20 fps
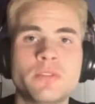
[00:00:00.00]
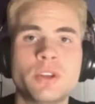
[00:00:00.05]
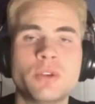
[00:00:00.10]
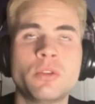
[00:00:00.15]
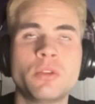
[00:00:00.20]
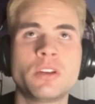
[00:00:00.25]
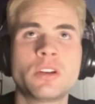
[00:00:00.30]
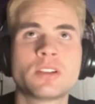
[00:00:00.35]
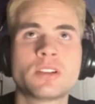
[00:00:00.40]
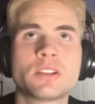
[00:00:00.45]

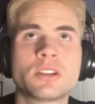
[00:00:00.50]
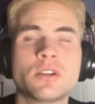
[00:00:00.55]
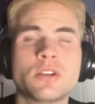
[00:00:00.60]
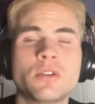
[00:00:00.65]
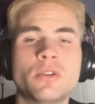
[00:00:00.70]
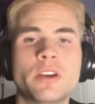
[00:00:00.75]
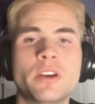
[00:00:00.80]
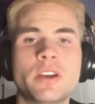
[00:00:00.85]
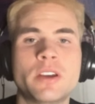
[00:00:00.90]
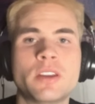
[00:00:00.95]
few years
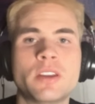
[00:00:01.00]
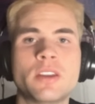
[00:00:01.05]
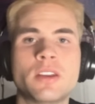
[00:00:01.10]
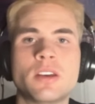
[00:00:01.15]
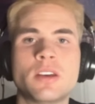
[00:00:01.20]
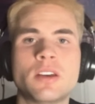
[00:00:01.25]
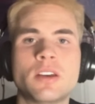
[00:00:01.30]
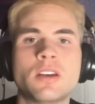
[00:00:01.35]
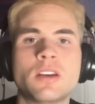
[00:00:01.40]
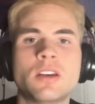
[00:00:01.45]
ago, I had
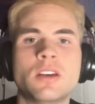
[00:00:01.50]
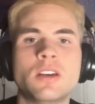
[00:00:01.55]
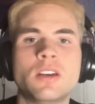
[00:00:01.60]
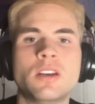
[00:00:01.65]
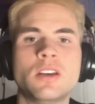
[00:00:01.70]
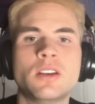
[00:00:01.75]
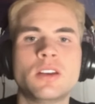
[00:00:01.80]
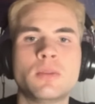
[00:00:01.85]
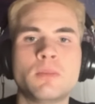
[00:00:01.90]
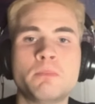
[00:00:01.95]
a
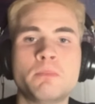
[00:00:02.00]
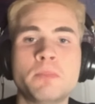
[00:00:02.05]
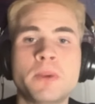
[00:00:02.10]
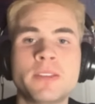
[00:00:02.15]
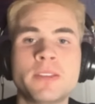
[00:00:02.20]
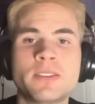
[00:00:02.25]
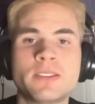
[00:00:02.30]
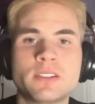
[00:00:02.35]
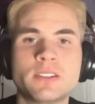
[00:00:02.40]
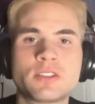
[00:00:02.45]

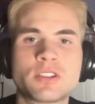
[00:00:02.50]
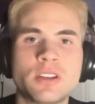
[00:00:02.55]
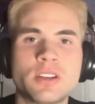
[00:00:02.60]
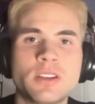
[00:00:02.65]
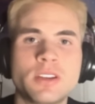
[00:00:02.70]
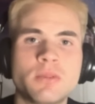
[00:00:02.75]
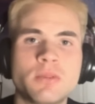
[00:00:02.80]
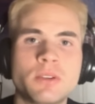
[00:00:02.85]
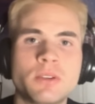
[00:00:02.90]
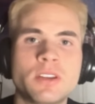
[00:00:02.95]
mental
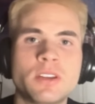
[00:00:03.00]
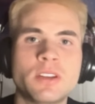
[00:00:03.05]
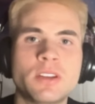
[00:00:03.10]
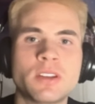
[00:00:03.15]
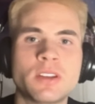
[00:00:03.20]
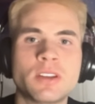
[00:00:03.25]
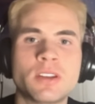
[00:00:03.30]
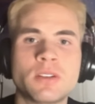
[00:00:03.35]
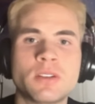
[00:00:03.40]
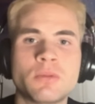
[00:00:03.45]
training with
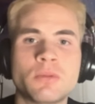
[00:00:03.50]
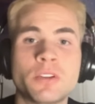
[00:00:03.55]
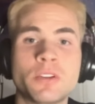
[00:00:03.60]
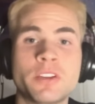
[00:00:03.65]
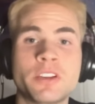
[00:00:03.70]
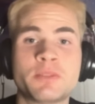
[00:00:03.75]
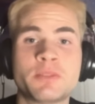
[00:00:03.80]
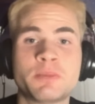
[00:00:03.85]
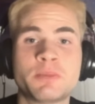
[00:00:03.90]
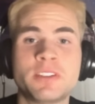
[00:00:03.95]

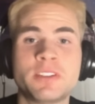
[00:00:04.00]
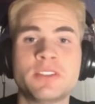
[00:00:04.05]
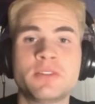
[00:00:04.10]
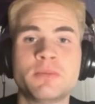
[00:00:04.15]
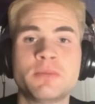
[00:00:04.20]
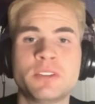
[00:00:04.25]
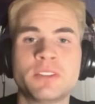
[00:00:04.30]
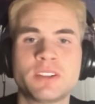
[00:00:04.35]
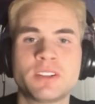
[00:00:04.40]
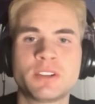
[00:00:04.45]
one
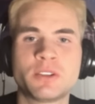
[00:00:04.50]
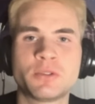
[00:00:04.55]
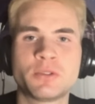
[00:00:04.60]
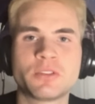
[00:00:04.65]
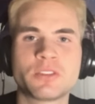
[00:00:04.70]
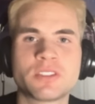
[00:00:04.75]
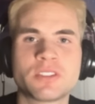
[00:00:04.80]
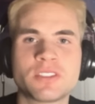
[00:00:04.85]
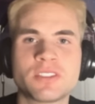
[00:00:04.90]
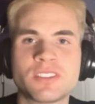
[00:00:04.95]
expensive mental
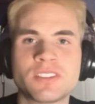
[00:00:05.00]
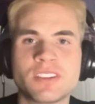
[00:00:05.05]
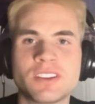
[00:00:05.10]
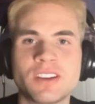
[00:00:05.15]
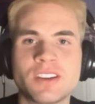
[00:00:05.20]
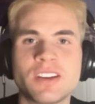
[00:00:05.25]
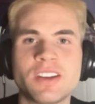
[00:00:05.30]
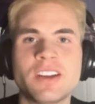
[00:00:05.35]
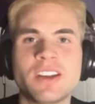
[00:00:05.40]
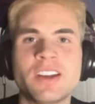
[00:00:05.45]
coach,
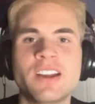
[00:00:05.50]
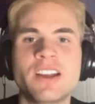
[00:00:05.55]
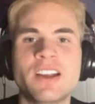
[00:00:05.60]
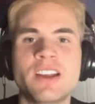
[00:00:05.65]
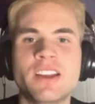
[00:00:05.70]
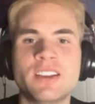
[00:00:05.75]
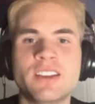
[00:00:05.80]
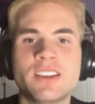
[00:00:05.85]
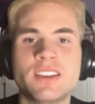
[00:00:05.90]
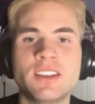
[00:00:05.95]
and
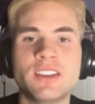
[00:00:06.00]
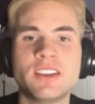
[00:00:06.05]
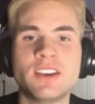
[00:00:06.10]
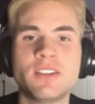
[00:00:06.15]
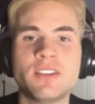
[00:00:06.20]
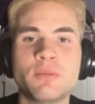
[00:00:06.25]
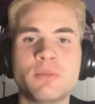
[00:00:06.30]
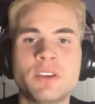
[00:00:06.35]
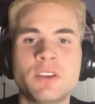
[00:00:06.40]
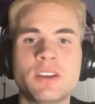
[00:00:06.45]
he
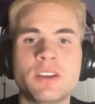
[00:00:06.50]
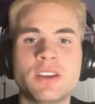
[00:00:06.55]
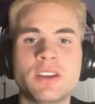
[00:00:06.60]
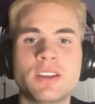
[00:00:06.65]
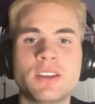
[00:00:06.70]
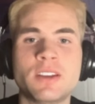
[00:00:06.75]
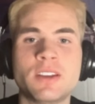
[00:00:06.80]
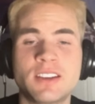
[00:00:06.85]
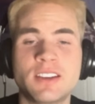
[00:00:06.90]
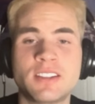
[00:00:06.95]
gave me
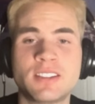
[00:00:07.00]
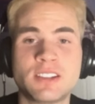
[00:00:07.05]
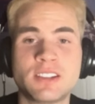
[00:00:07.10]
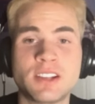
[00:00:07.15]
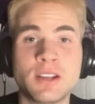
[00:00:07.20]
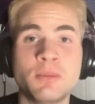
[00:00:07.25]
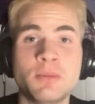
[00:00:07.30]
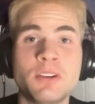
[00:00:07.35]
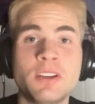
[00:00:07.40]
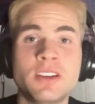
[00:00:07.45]
an
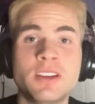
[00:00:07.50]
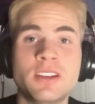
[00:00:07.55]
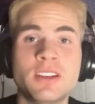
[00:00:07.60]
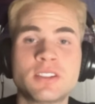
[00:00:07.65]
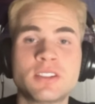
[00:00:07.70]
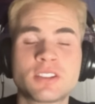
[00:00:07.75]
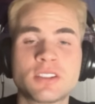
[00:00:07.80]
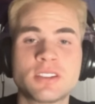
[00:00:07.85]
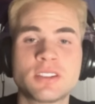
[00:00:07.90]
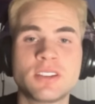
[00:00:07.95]
extremely
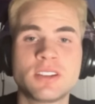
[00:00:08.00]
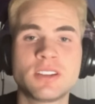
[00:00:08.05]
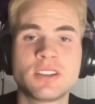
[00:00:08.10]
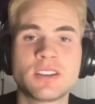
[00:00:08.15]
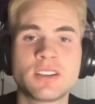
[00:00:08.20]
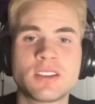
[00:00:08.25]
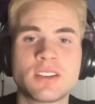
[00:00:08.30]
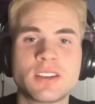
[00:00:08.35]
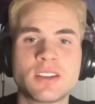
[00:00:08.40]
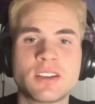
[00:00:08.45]

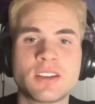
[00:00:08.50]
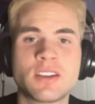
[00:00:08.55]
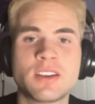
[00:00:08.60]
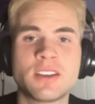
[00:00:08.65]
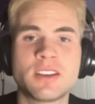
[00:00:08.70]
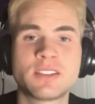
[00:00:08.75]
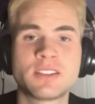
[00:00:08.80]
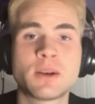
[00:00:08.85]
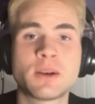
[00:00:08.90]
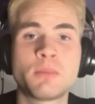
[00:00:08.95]
interesting
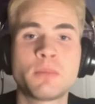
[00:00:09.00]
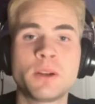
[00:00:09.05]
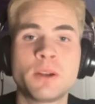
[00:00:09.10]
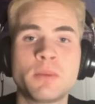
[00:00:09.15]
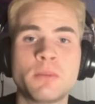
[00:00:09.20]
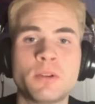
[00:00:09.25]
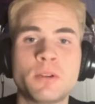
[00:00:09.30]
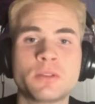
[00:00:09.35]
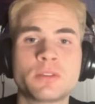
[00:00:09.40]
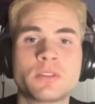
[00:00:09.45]
example
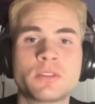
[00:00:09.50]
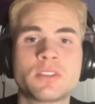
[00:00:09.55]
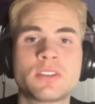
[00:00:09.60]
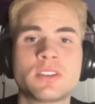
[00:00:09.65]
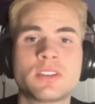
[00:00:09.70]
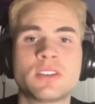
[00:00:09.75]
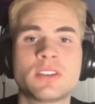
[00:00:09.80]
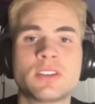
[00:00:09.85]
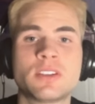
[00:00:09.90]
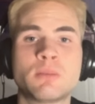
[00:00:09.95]

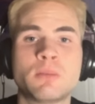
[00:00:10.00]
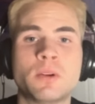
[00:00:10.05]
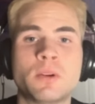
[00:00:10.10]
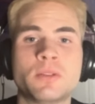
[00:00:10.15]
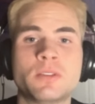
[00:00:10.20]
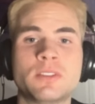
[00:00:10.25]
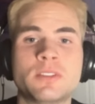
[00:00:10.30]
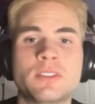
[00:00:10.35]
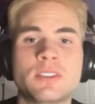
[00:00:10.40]
about